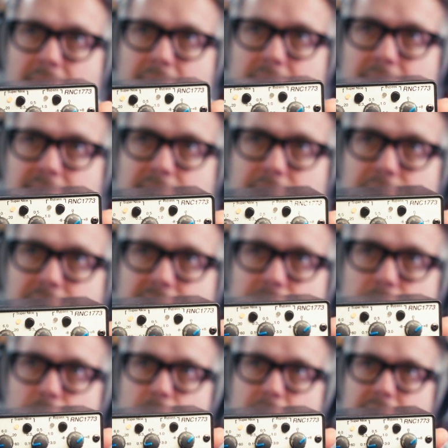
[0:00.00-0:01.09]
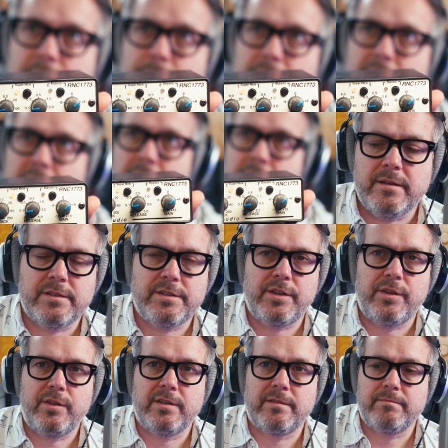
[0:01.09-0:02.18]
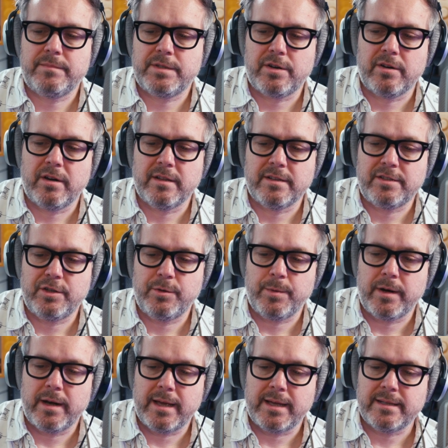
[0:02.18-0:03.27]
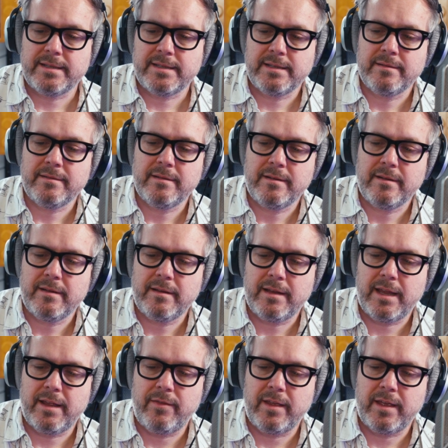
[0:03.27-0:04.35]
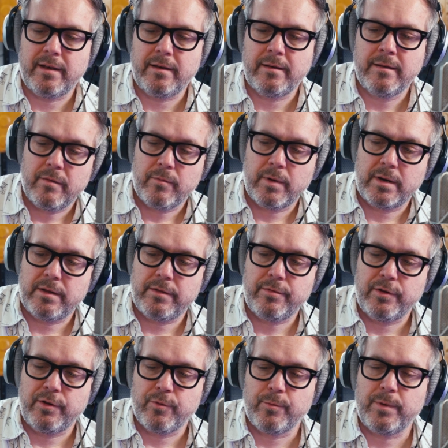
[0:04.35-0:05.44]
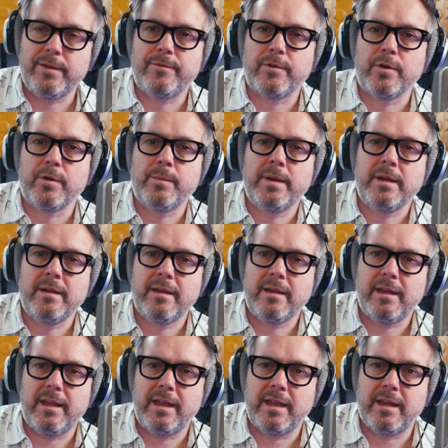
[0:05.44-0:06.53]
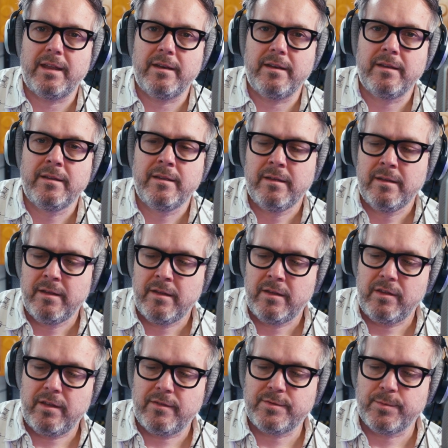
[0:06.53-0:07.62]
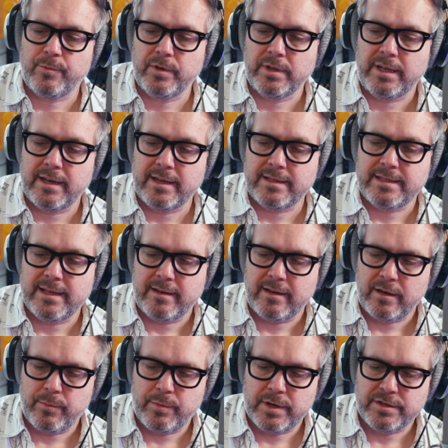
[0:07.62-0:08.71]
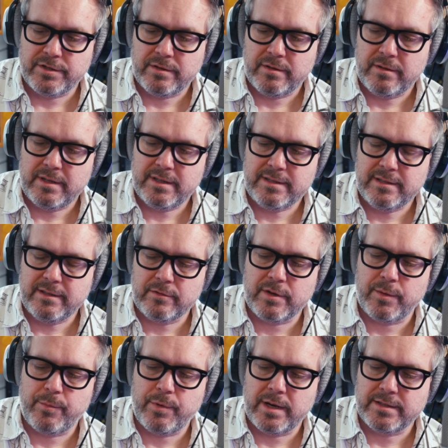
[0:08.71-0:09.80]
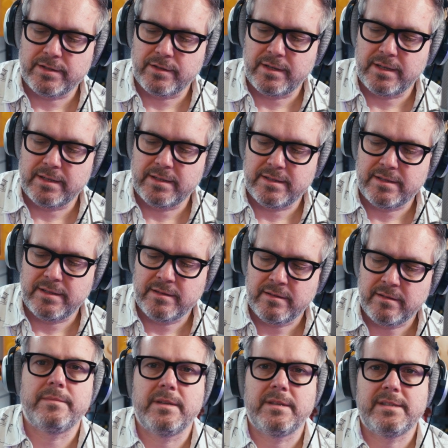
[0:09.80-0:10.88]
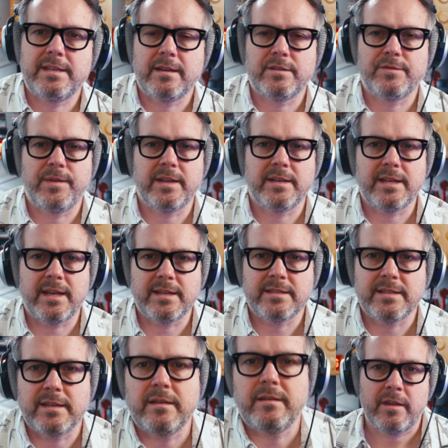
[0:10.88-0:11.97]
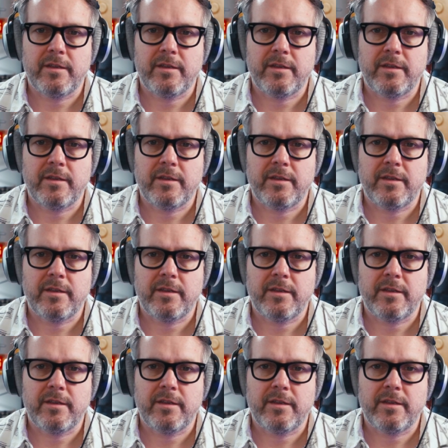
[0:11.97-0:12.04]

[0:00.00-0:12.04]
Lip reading: It's their secret recipe. So you can turn on super nice and then run it through your reverb, and you have some really nice sounding compression. This little compressor it sounds fantastic.